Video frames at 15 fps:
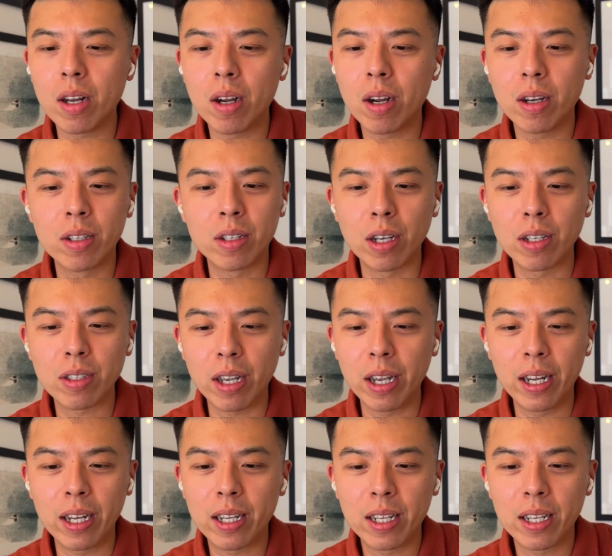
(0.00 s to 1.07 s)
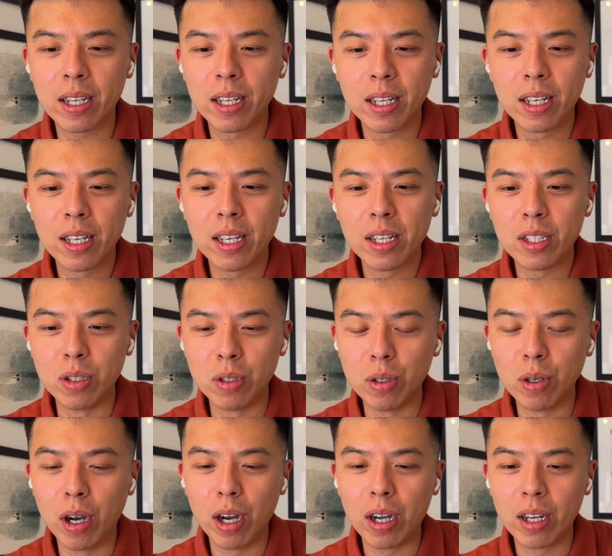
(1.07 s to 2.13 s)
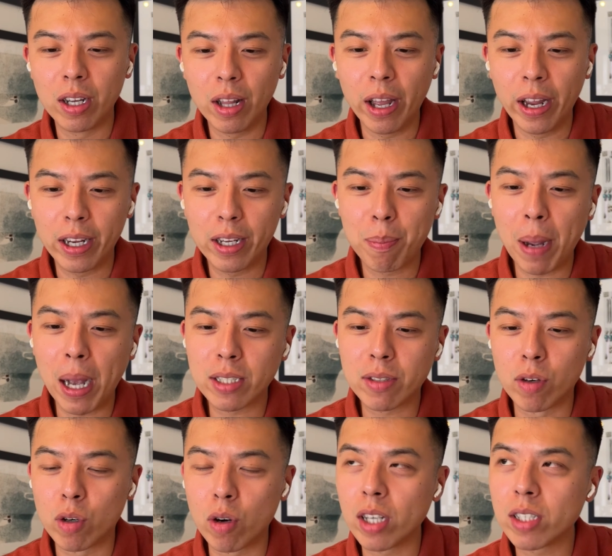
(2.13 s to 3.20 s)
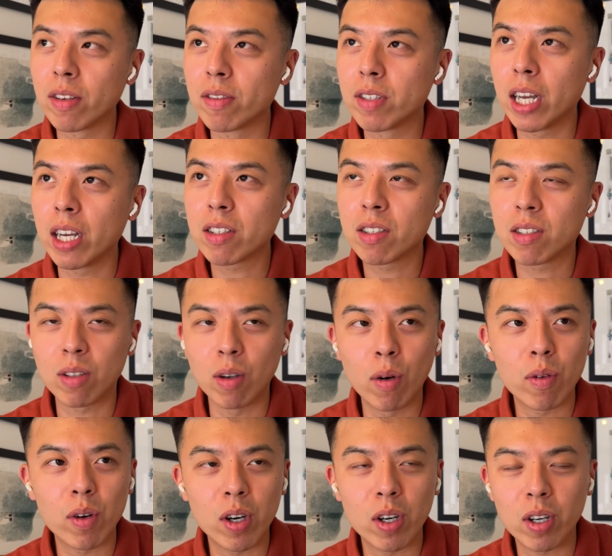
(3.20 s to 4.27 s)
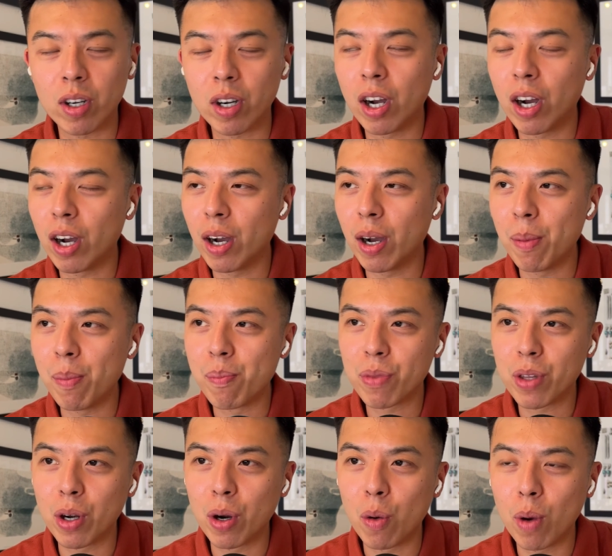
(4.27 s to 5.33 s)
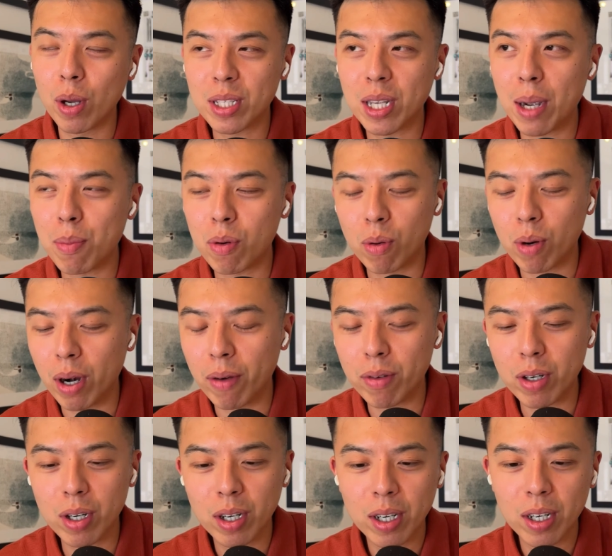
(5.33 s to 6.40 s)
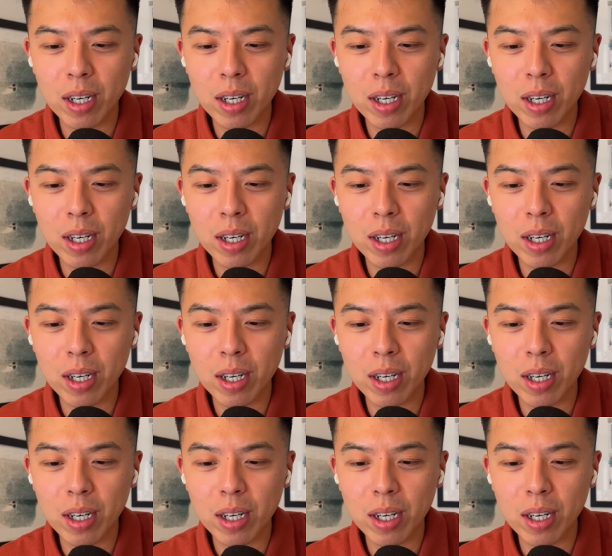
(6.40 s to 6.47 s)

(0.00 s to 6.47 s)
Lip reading: Do you guys like do like passive aggressive texts over WhatsApp or whatever?